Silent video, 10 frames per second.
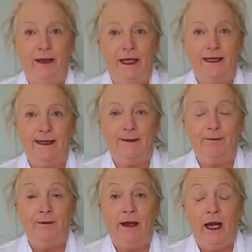minutes.
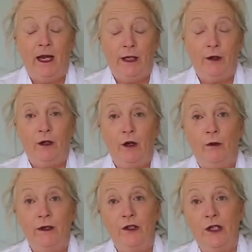You can
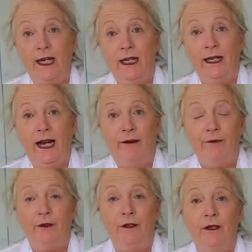always check it
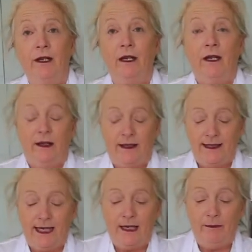after the
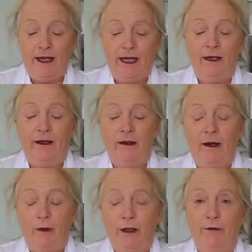second baking
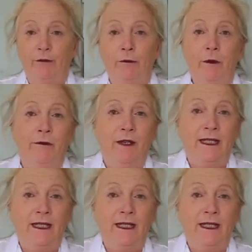and when you've removed